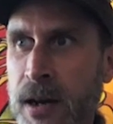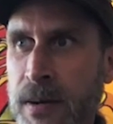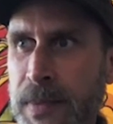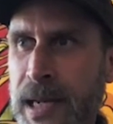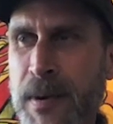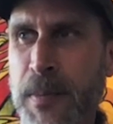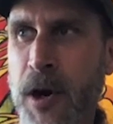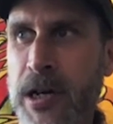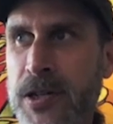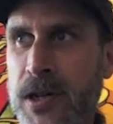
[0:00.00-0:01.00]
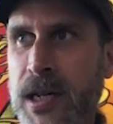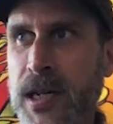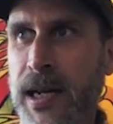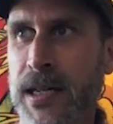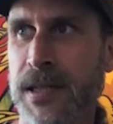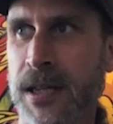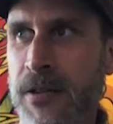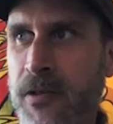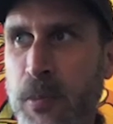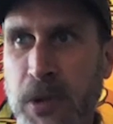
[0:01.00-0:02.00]
It became a party drug, I guess, of
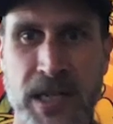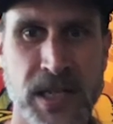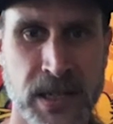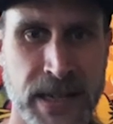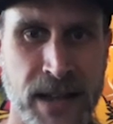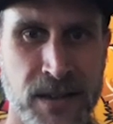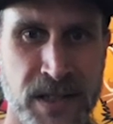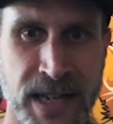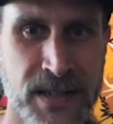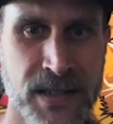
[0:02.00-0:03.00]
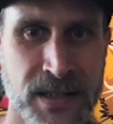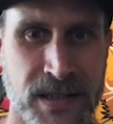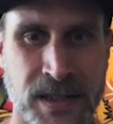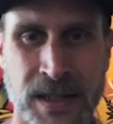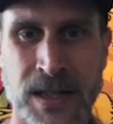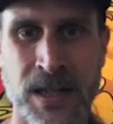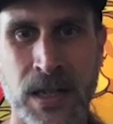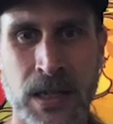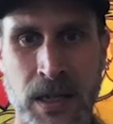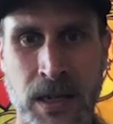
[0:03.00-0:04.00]
all places, in Dallas, Texas,
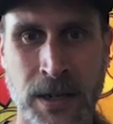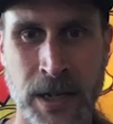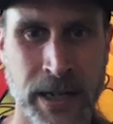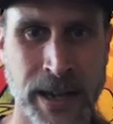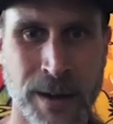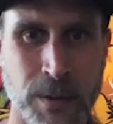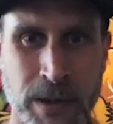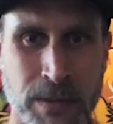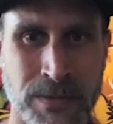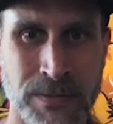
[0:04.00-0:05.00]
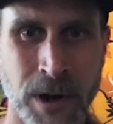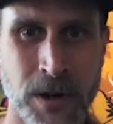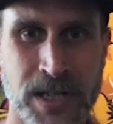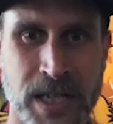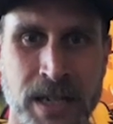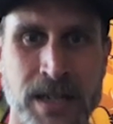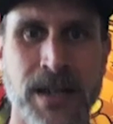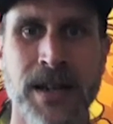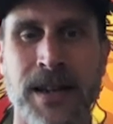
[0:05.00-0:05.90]
in a cowboy bar scene.